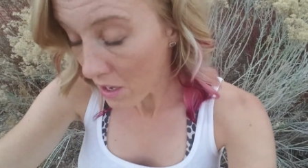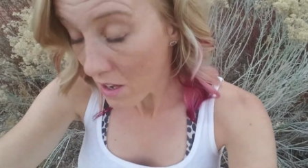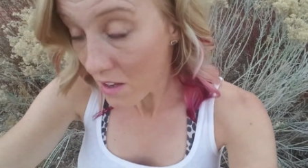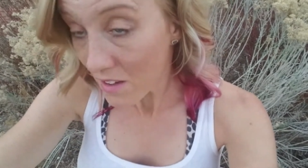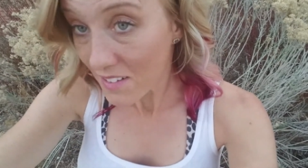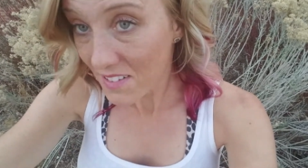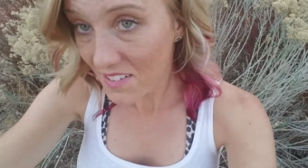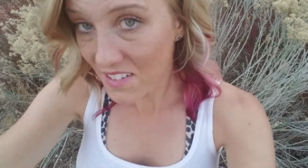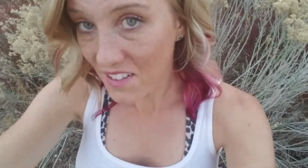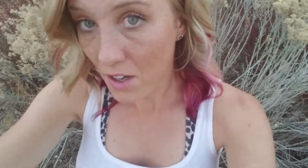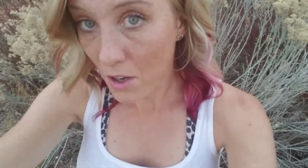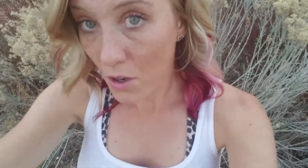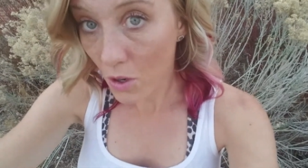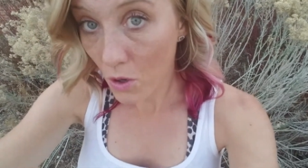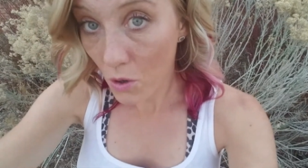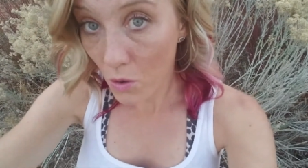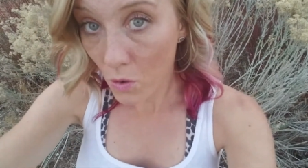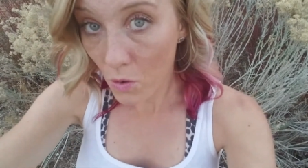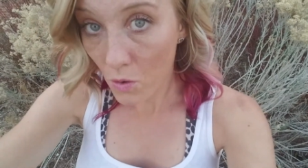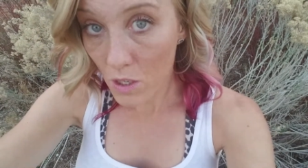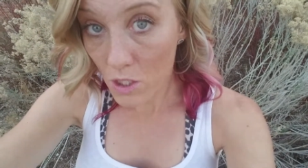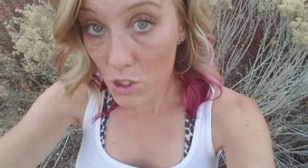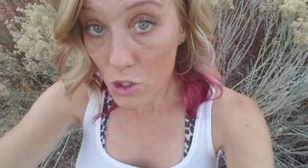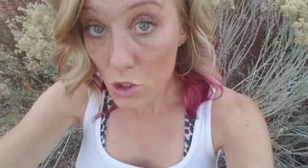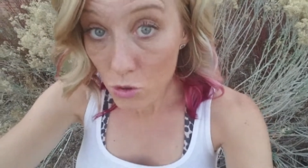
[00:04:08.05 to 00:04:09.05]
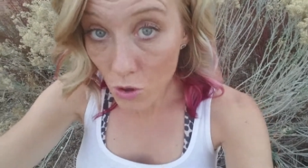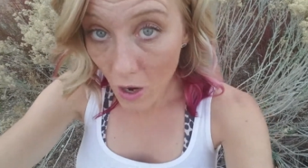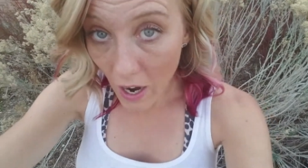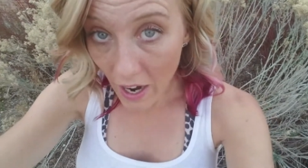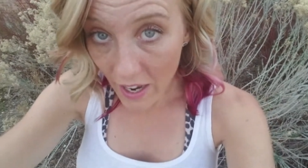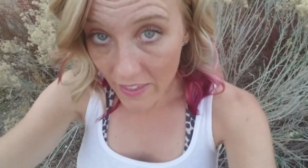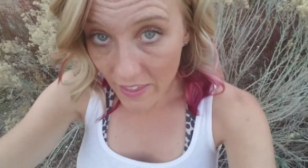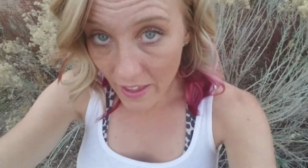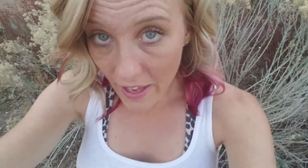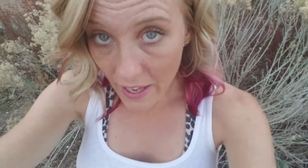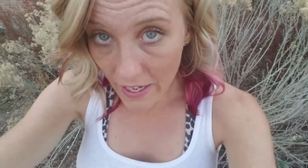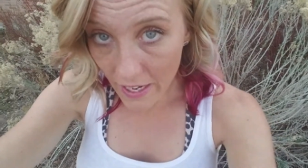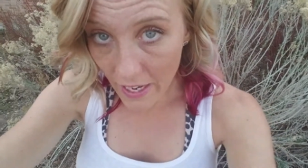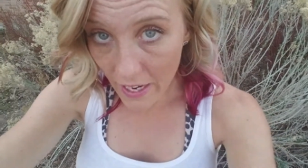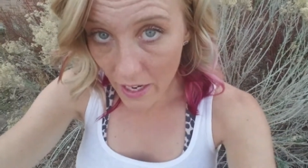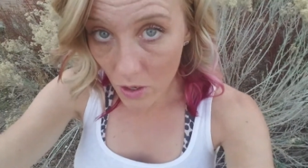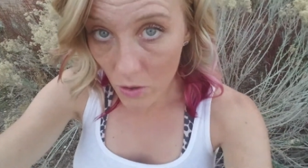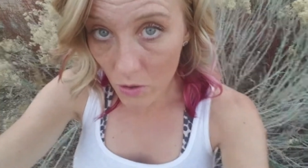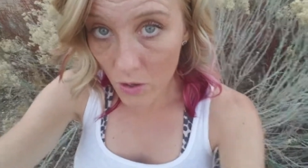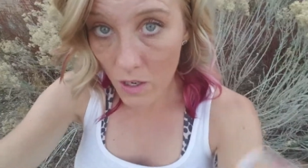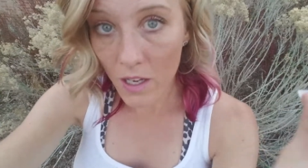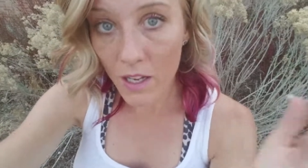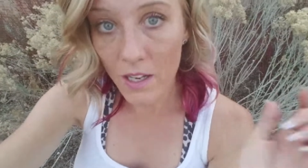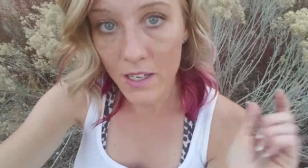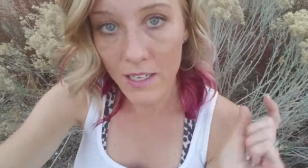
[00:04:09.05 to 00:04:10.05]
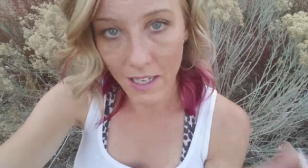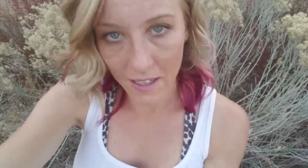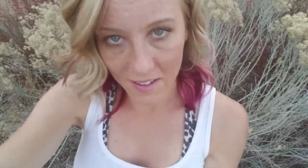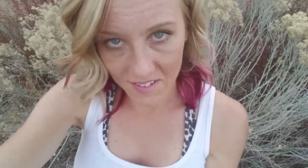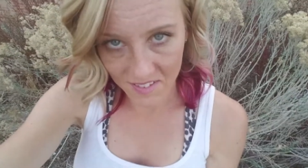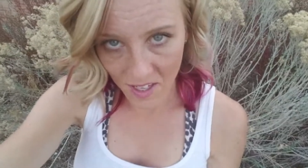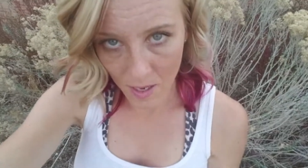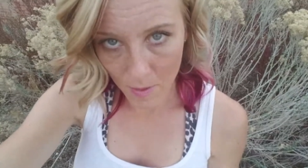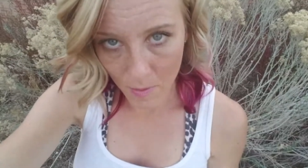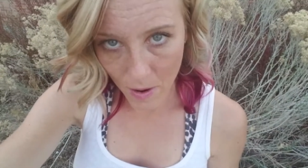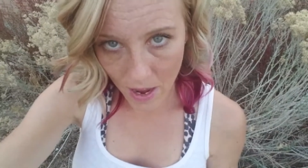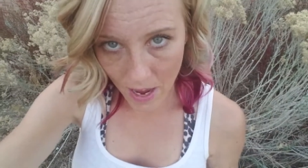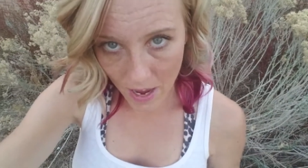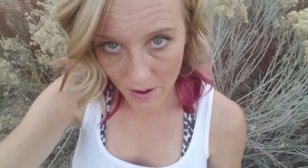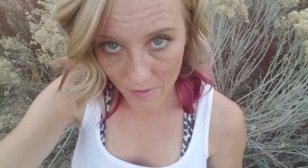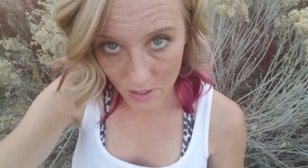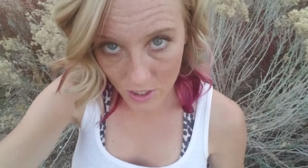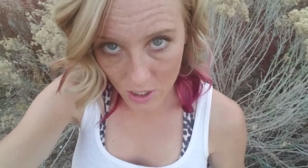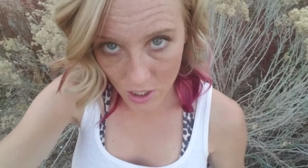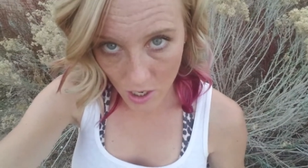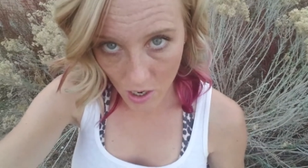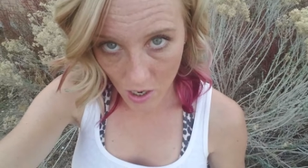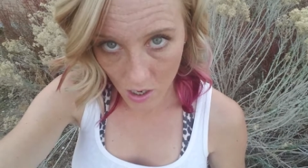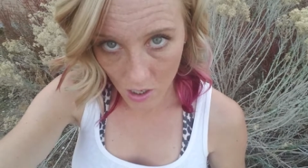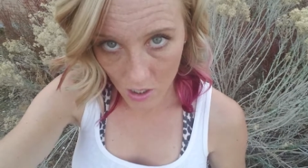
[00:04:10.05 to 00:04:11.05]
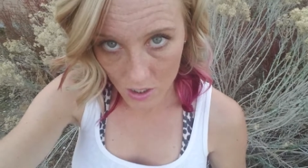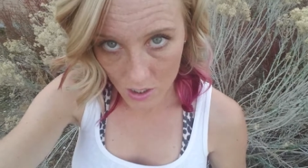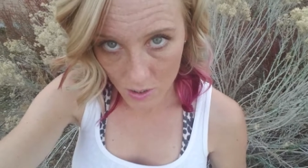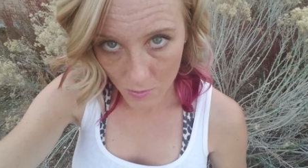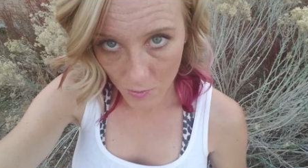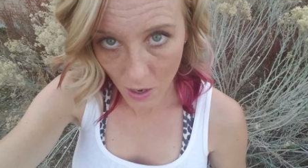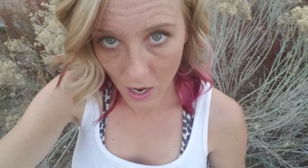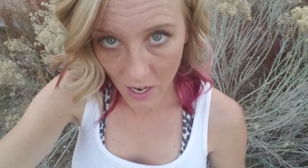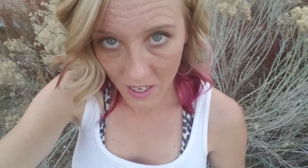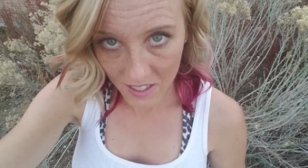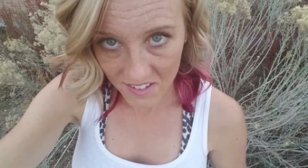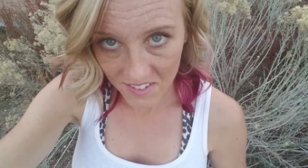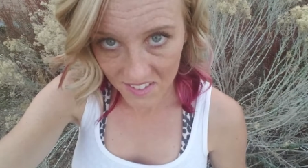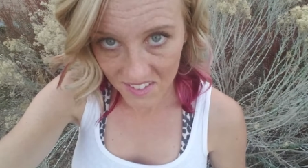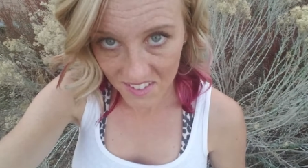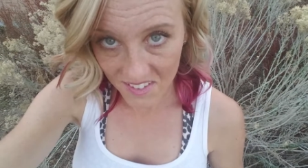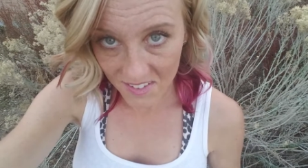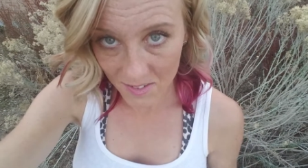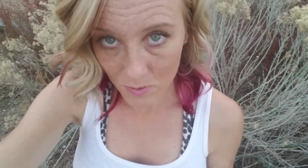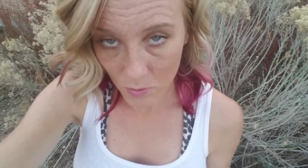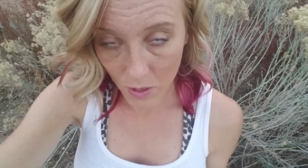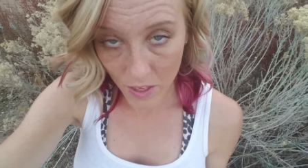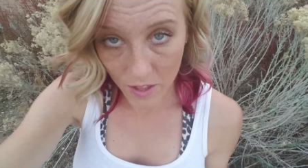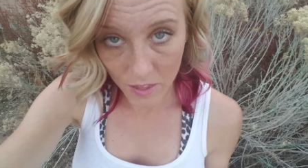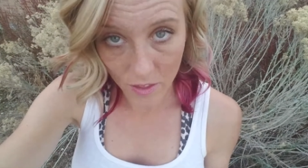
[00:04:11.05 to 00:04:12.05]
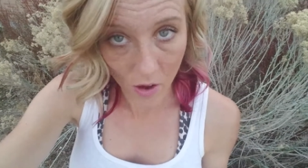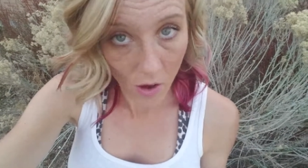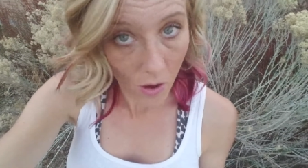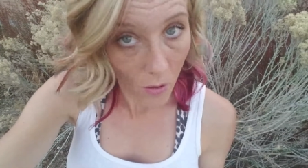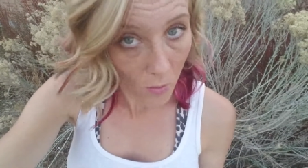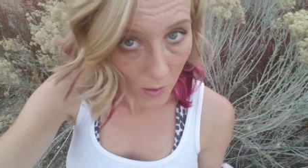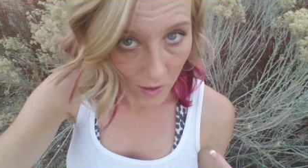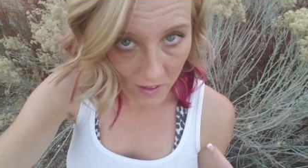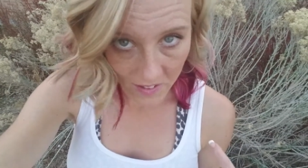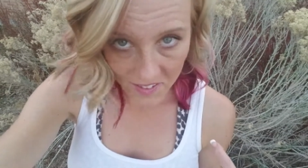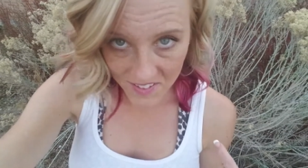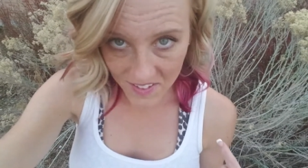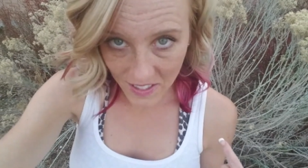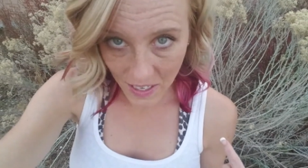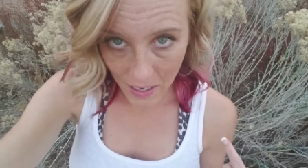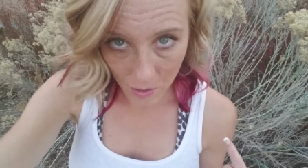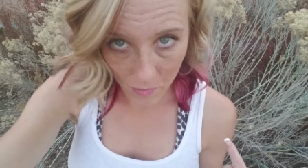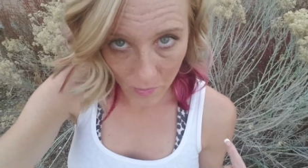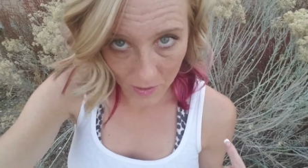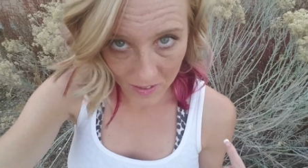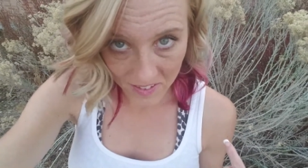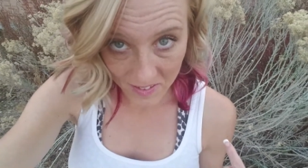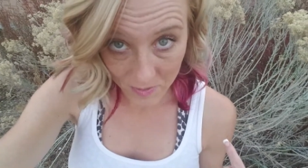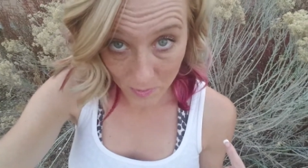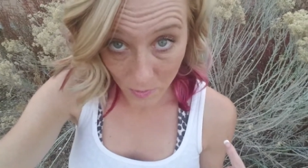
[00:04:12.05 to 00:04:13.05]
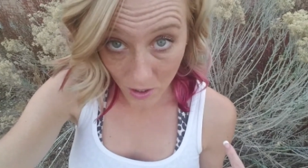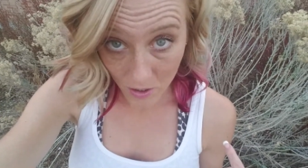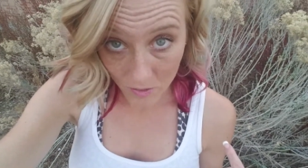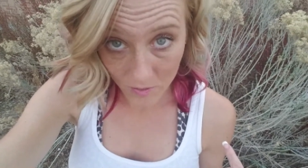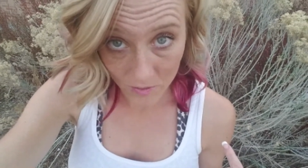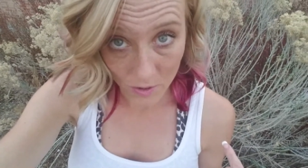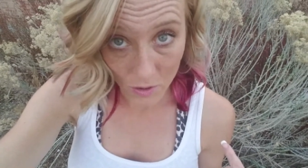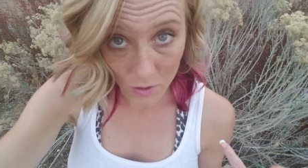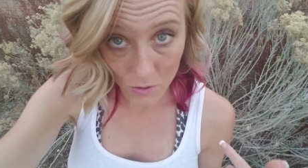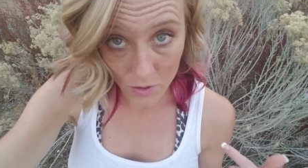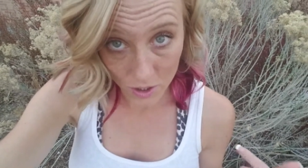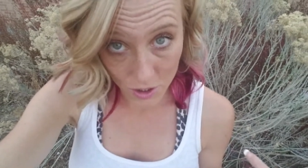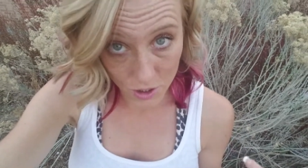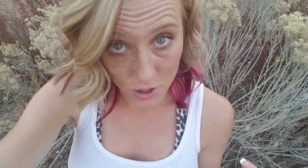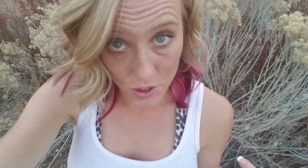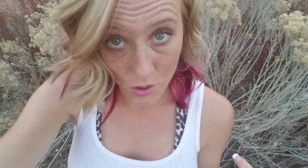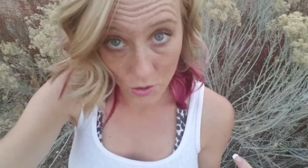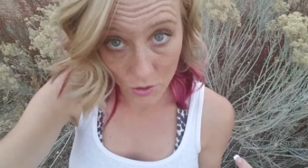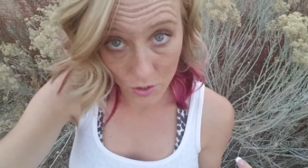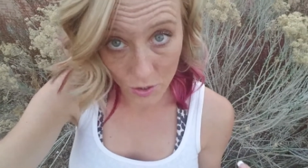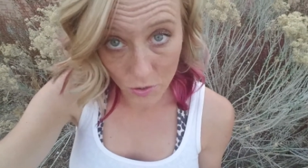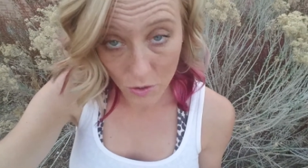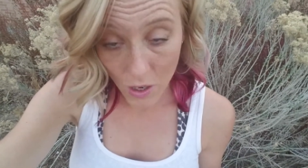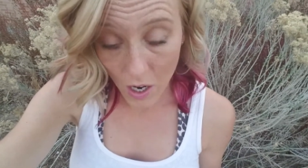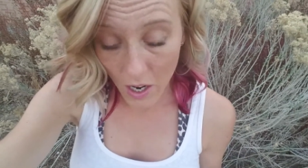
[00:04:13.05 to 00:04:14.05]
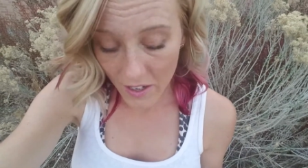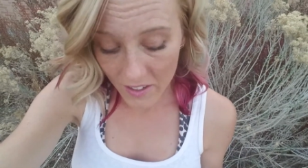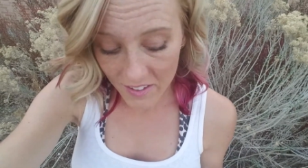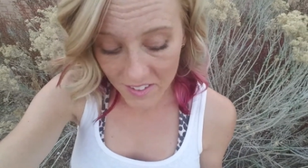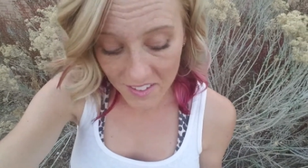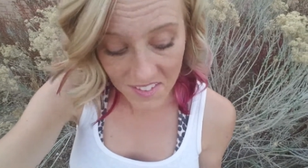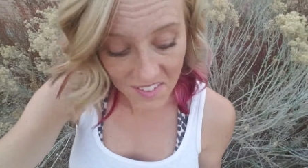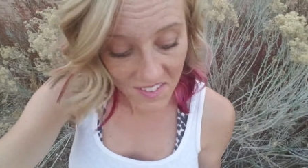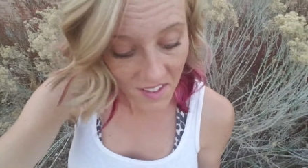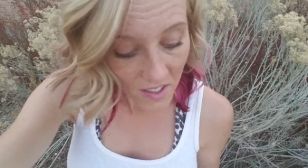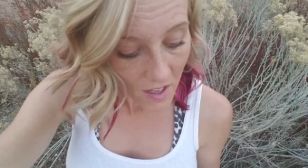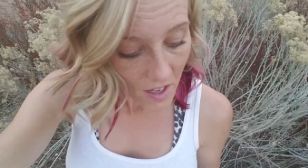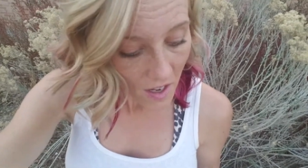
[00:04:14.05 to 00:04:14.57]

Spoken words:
So try that out. Next time I have a dog to practice this with, I'll bust out my smartphone to show you guys.